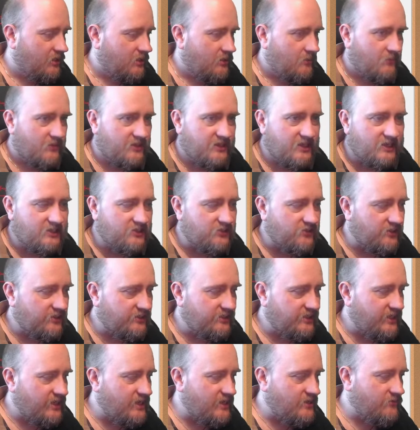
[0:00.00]
But that's not
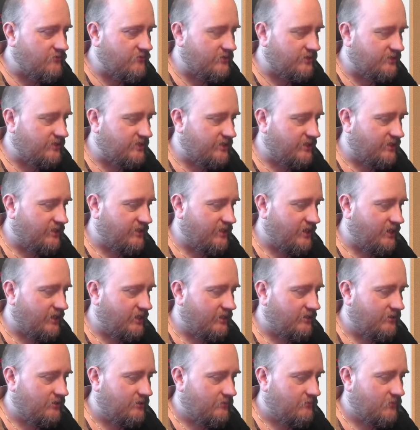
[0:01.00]
the interesting thing,
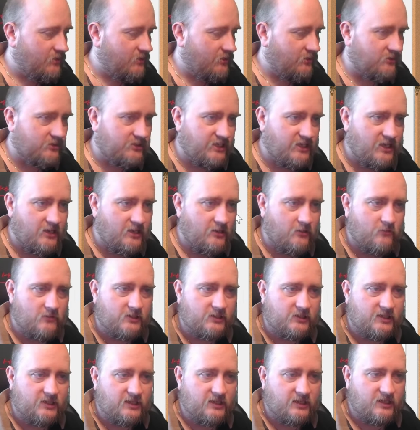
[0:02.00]
because the
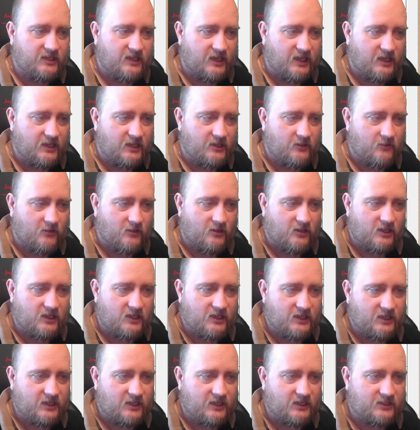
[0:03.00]
interesting thing
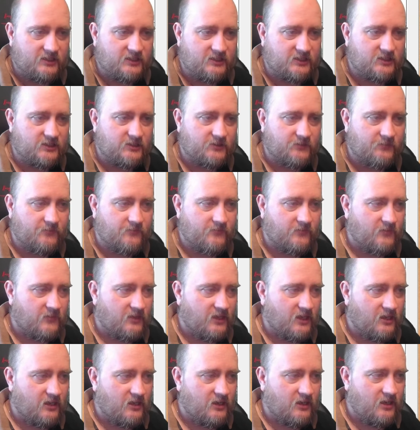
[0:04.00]
is,
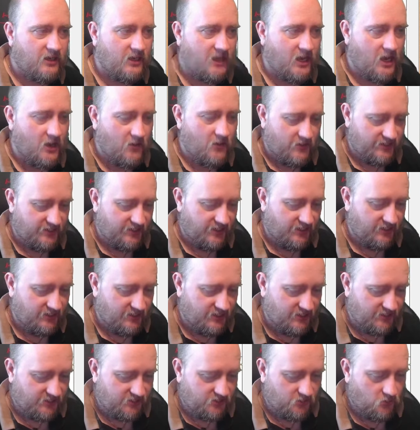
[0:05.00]
now I take
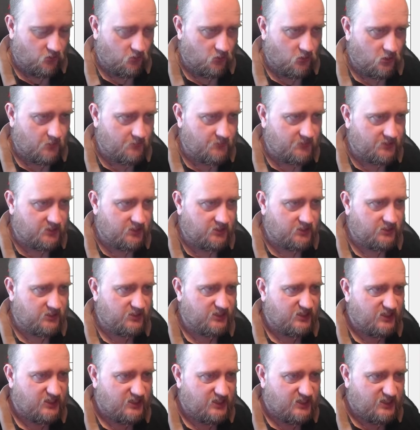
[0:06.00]
this corpse,
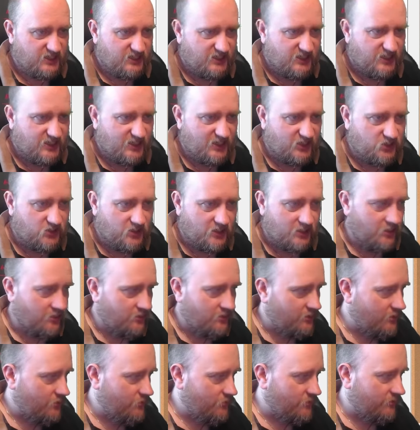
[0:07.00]
actually I'm
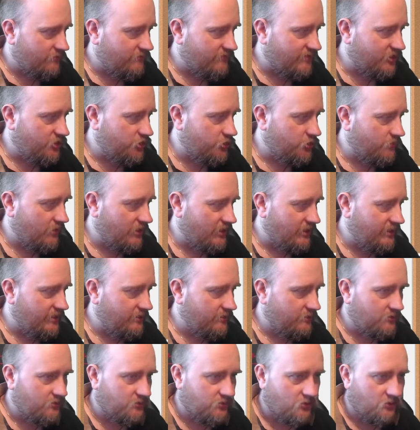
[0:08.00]
gonna do it visually,
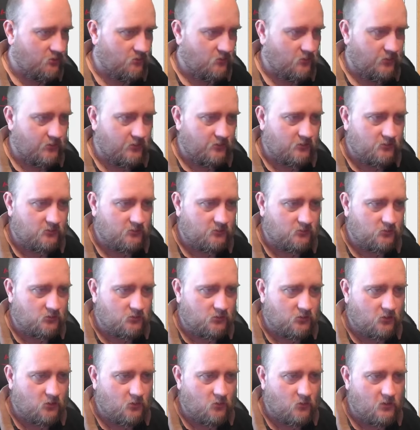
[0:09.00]
just hold down
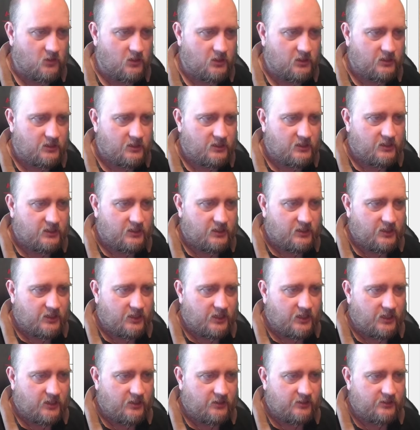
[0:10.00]
control,
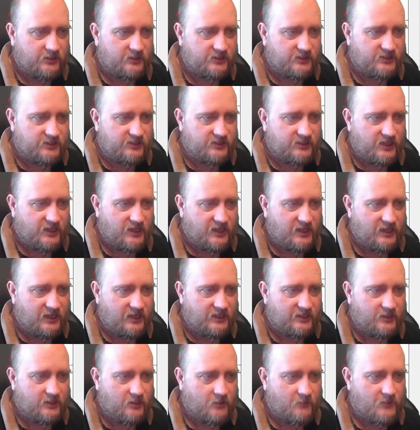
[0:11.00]
and I'm gonna scale
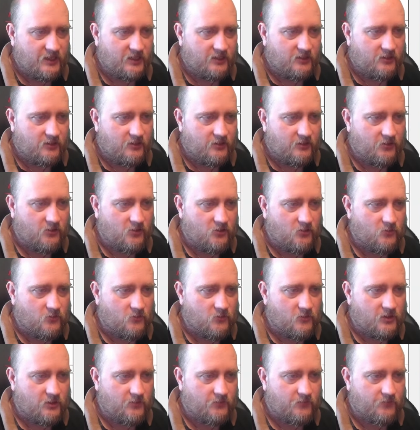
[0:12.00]
it a bit
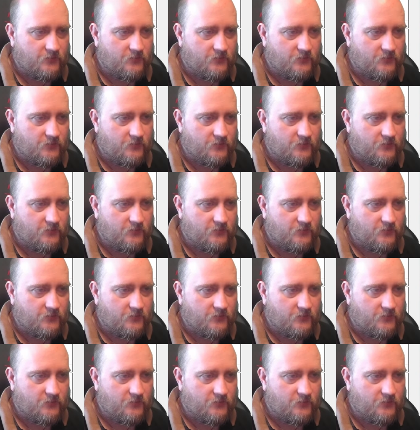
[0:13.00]
down.